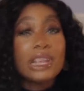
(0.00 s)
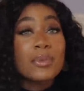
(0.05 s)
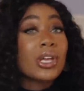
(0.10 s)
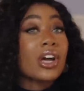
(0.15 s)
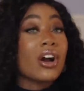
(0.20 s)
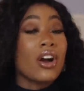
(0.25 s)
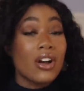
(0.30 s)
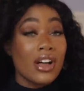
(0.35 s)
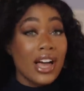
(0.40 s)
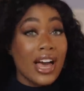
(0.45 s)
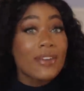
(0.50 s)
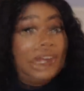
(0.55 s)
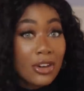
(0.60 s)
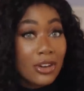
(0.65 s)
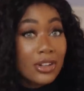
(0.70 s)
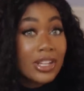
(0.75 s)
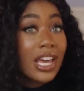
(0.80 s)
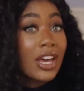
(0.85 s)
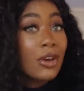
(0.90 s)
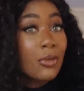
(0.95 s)
We all have
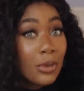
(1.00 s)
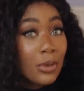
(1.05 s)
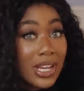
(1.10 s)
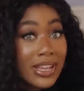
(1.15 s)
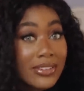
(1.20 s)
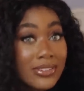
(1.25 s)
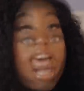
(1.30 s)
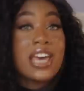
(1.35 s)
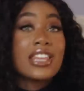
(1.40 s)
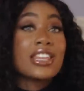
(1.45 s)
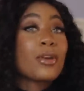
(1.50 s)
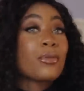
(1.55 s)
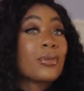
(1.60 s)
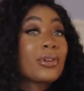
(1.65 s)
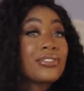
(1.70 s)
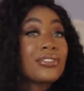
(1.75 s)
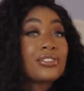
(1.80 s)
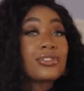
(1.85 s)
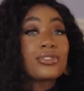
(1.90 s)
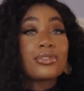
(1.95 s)
curly hair weaves that
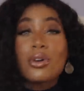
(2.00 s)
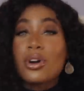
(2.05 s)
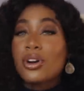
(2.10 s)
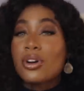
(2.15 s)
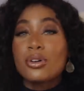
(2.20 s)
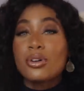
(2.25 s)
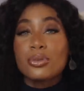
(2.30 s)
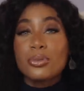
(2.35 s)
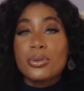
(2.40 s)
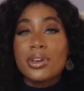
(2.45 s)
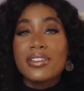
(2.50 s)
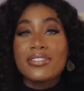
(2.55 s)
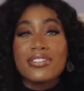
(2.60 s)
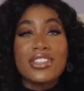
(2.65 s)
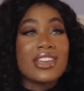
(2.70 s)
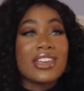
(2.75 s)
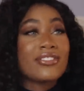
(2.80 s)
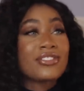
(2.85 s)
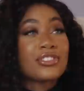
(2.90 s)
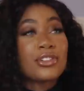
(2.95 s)
we've struggled with
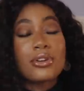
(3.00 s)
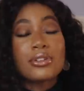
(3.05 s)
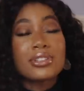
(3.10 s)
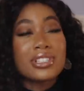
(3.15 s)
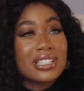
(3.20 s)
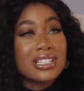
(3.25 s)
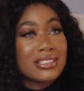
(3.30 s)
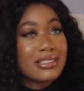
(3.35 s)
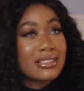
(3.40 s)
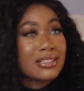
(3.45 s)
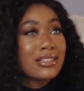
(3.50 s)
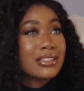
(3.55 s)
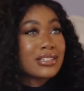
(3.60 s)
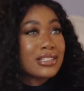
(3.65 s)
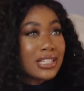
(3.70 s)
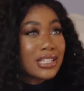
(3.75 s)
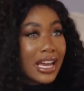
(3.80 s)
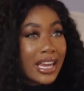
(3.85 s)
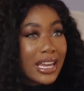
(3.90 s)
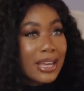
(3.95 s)
that have turned into
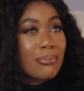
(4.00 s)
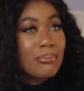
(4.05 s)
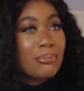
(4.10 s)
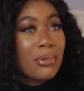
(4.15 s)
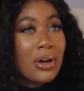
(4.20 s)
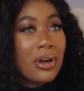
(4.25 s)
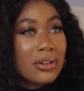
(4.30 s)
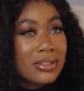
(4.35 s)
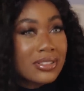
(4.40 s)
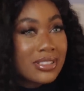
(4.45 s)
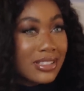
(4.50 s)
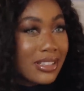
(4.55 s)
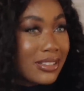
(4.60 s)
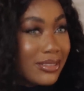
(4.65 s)
giant balls